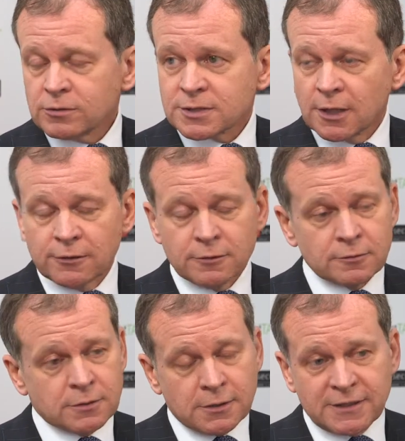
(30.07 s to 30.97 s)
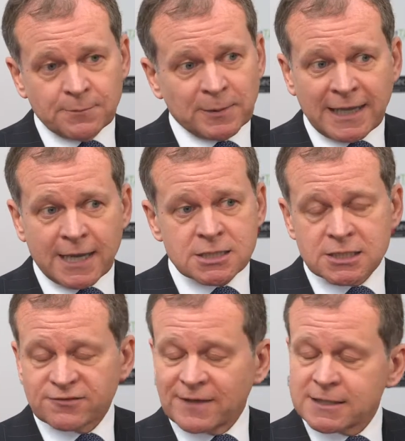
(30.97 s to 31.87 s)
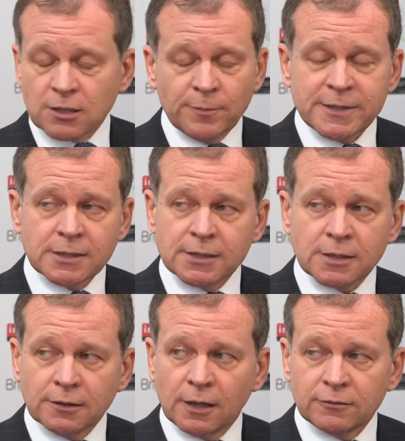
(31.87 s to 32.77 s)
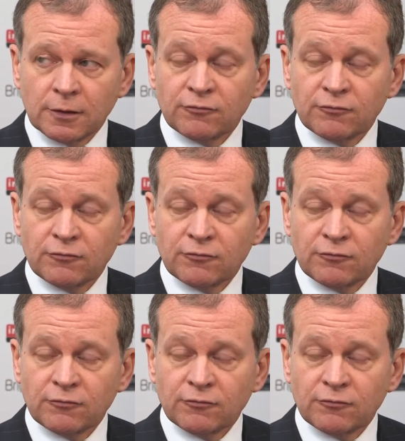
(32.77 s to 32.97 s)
so the implications of that on business are